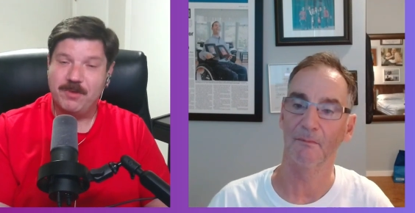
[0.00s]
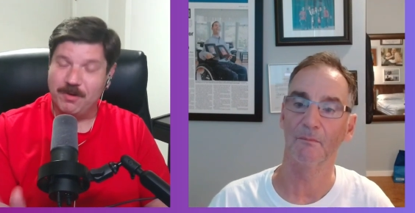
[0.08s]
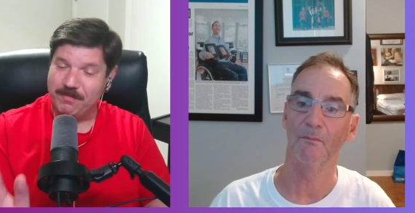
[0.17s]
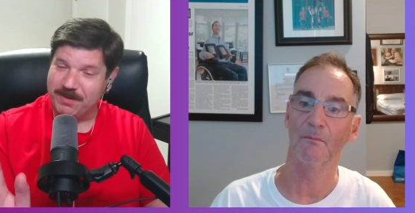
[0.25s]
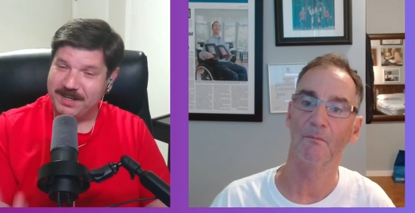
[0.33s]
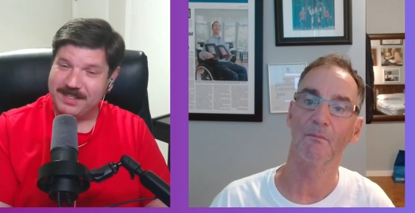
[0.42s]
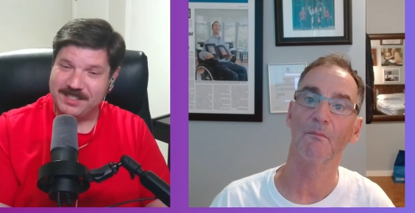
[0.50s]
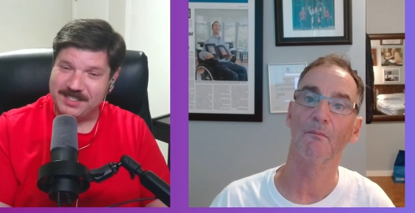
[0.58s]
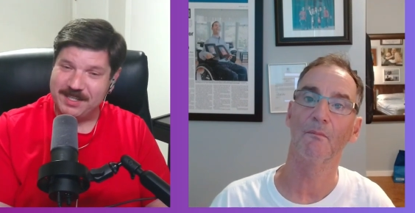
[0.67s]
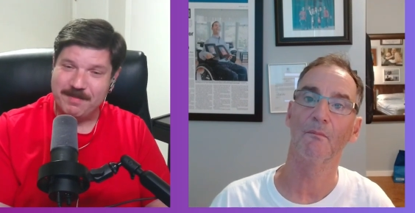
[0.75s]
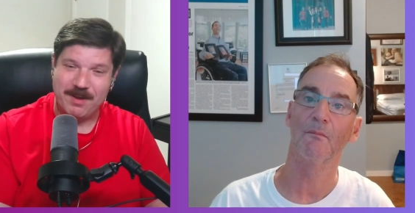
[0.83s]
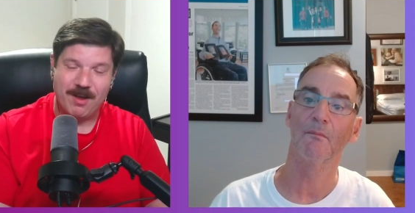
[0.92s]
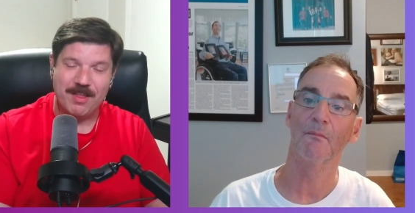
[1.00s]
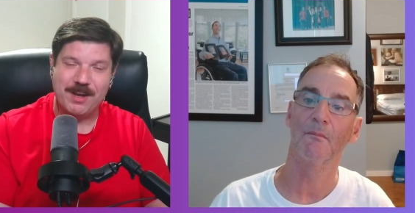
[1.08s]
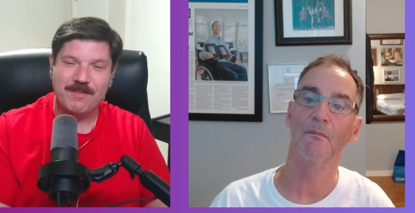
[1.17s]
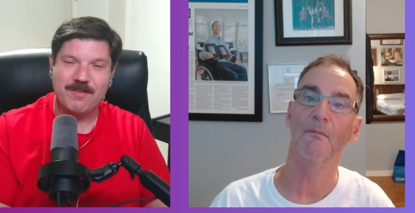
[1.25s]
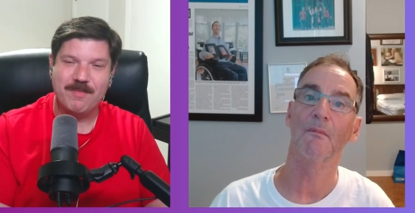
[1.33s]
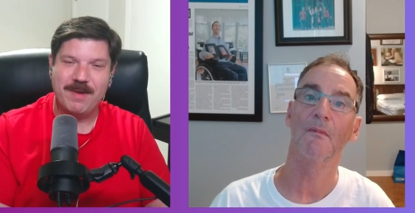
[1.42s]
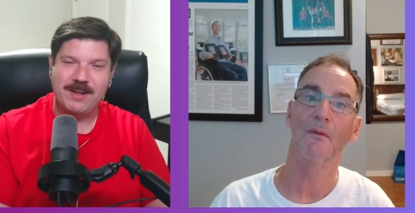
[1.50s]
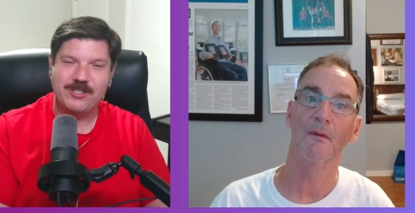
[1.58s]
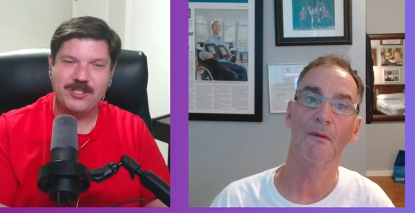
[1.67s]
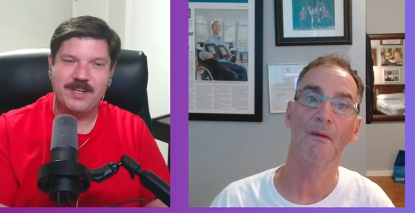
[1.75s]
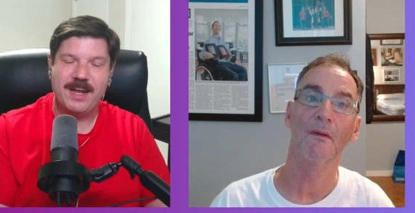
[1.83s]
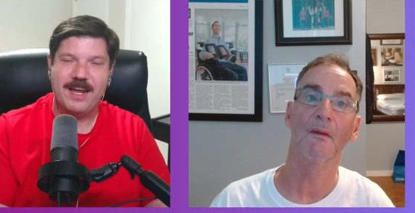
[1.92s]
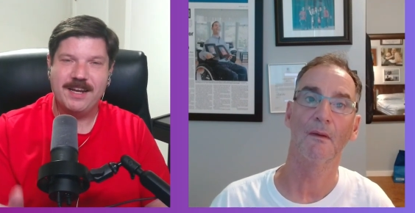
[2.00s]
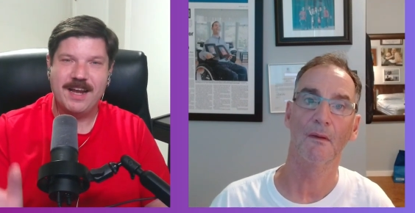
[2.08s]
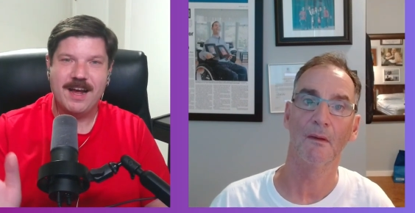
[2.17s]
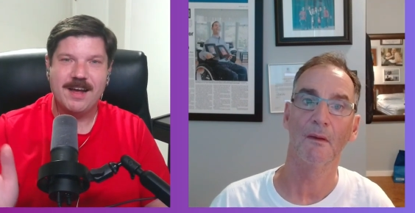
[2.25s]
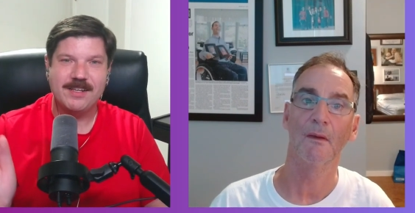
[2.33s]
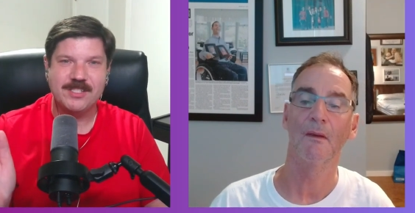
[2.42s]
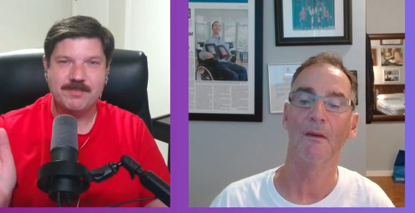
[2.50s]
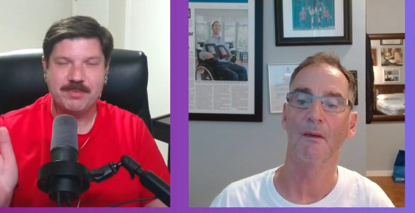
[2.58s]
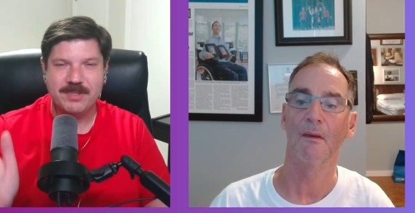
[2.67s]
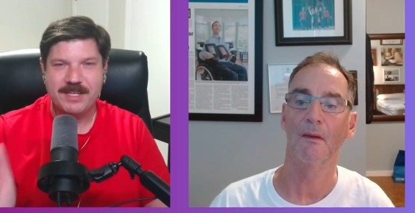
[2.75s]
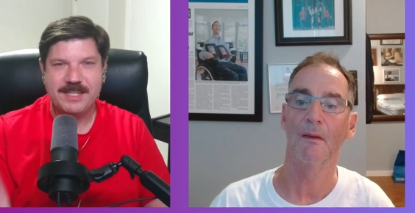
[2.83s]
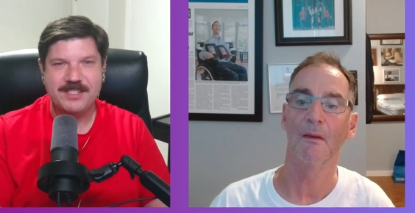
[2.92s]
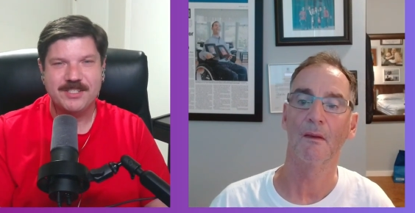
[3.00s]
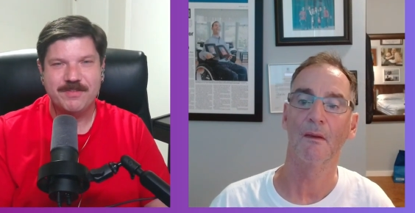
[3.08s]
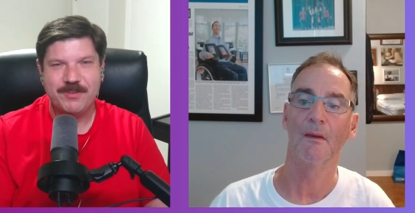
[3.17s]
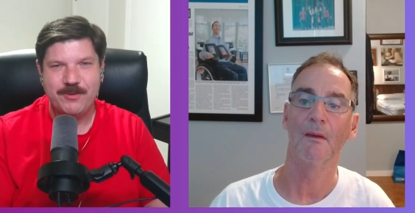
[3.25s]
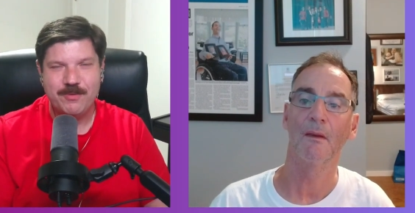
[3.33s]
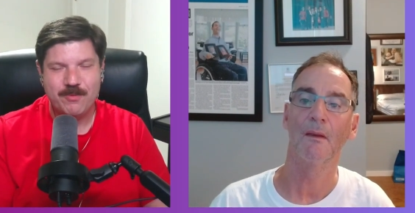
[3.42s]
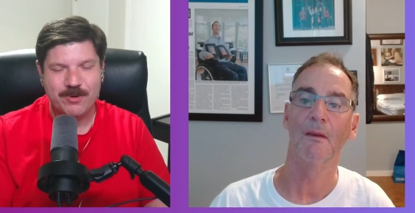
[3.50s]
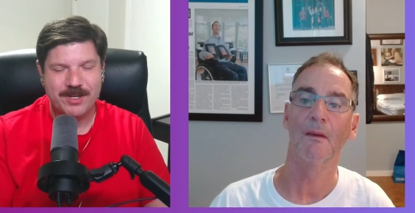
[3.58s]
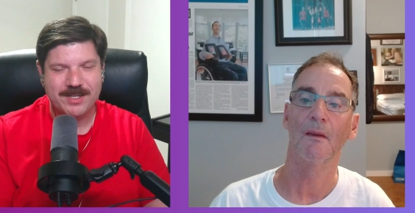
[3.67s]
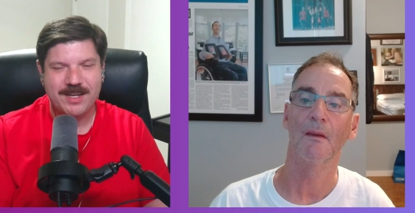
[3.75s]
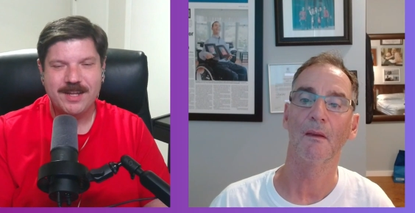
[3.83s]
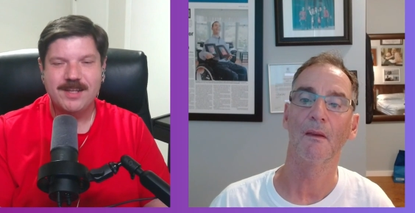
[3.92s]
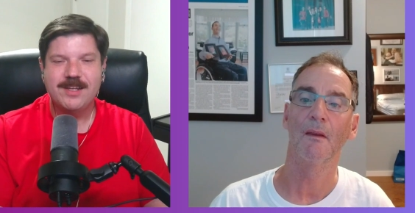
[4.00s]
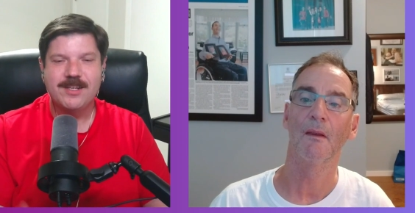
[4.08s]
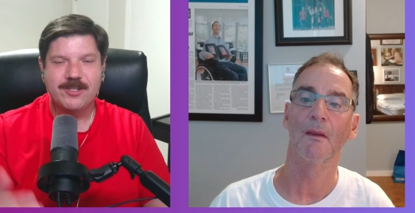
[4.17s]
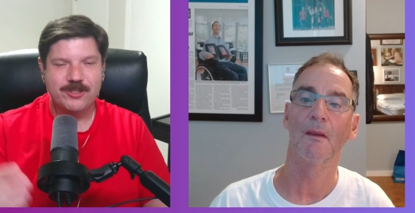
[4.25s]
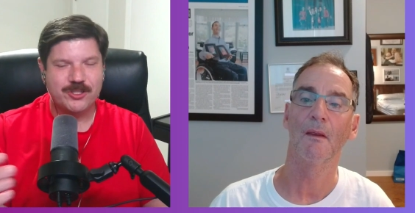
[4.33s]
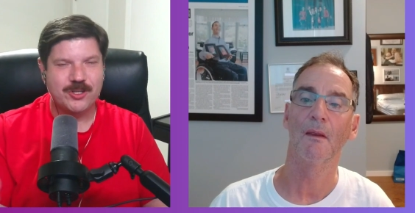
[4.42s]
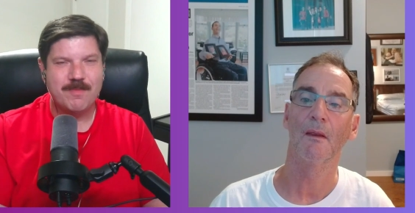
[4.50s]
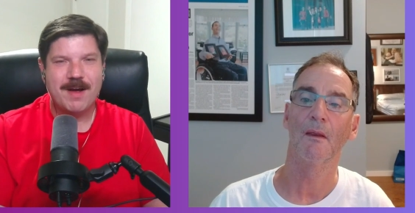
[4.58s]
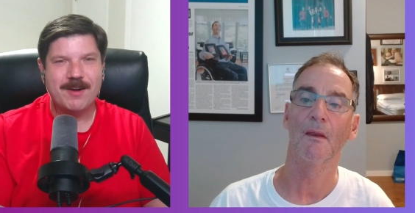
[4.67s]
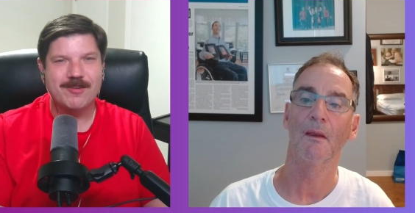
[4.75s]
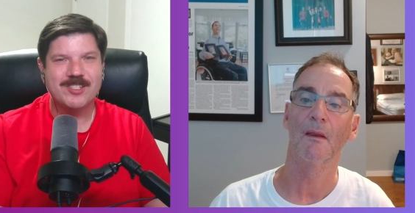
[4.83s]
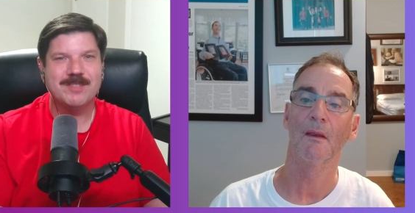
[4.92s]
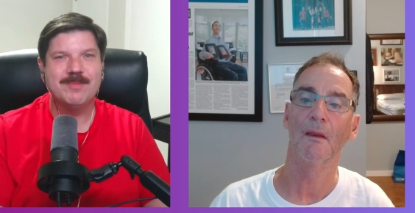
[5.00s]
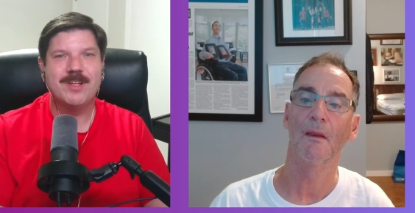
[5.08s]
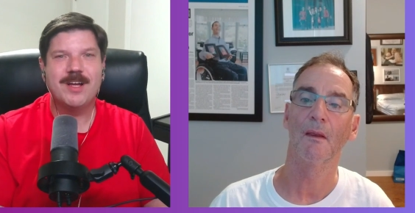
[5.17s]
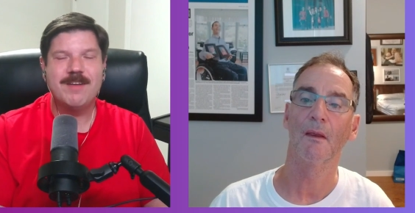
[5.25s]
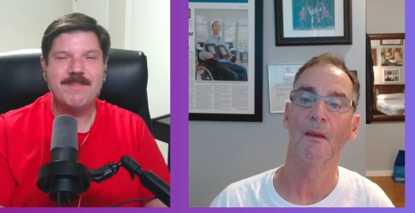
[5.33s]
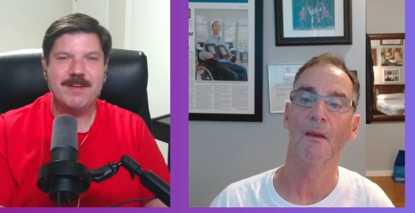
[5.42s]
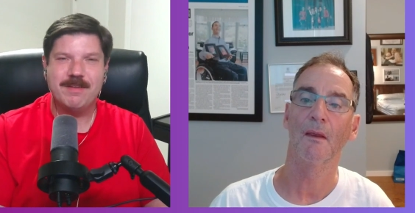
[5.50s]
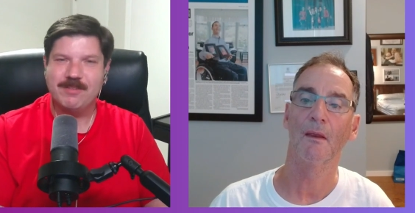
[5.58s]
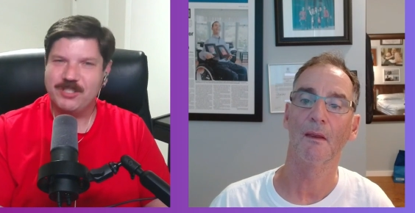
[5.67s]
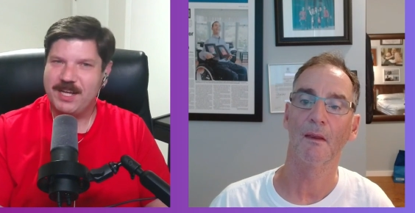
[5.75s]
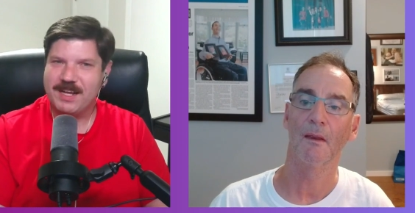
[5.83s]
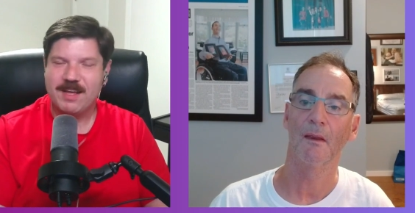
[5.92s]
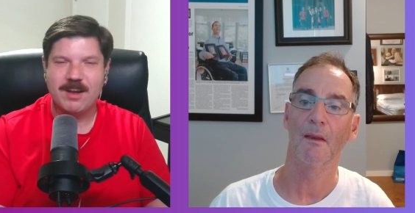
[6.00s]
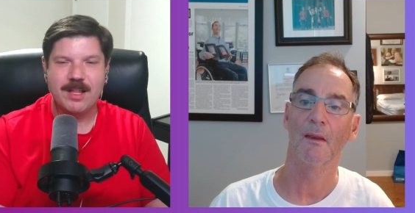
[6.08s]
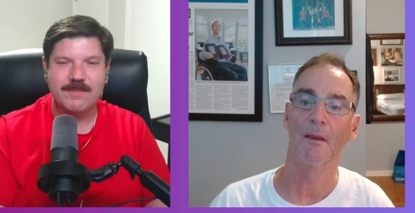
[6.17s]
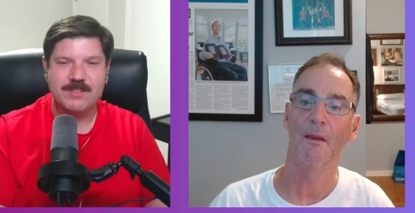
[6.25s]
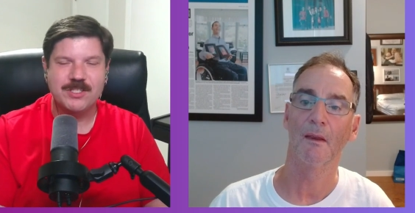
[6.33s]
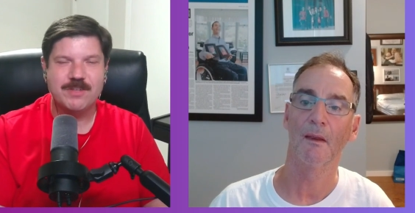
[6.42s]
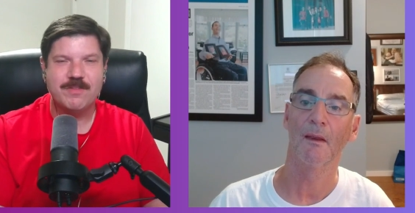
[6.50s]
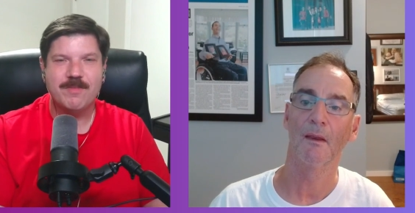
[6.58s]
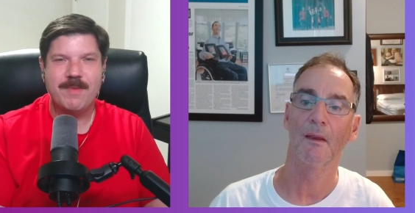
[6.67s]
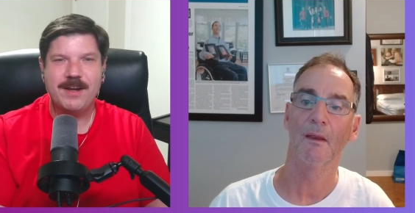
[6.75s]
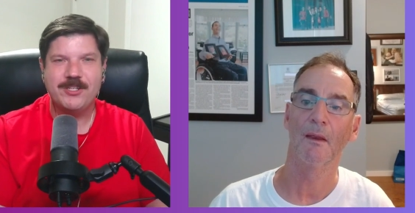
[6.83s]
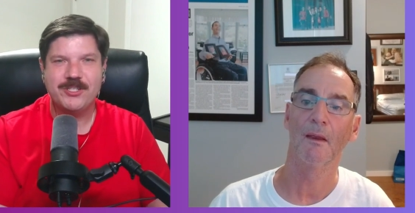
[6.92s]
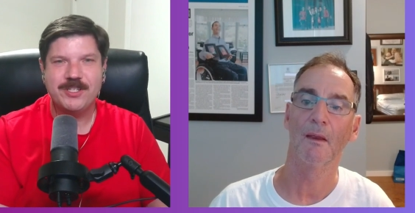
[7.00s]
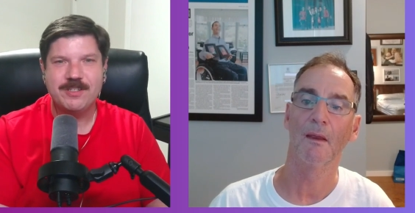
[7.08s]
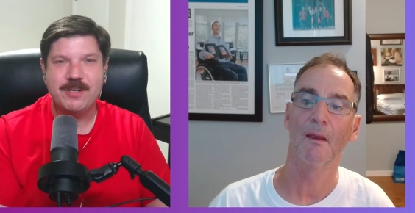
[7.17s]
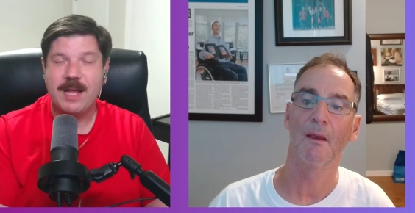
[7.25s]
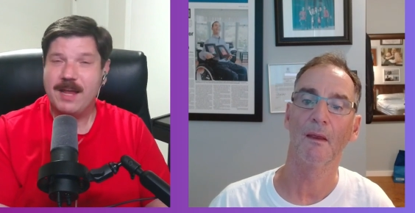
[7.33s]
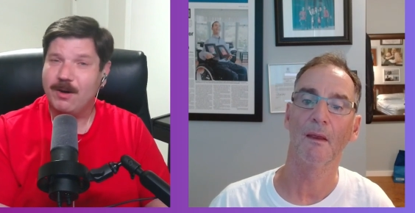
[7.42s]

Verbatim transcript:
Speaker 1: Don't forget to send me all that information. And, guys, please, if you would, show Michael some love and check out all of his information.